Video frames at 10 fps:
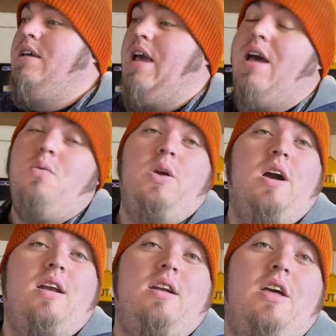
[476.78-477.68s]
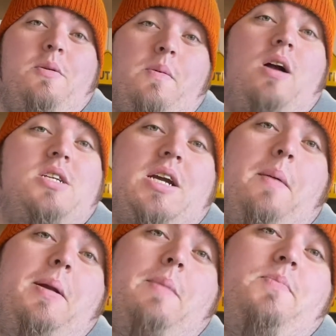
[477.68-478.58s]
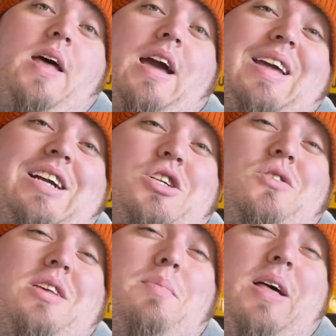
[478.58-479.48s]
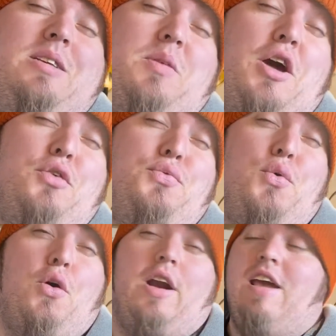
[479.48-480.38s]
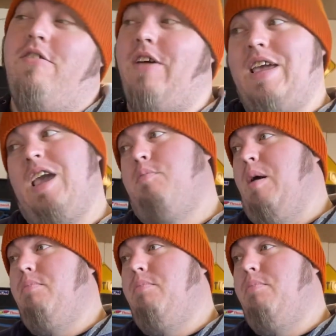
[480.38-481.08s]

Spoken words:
And we got another project coming up that I could actually use that plasma cutter for if I can get my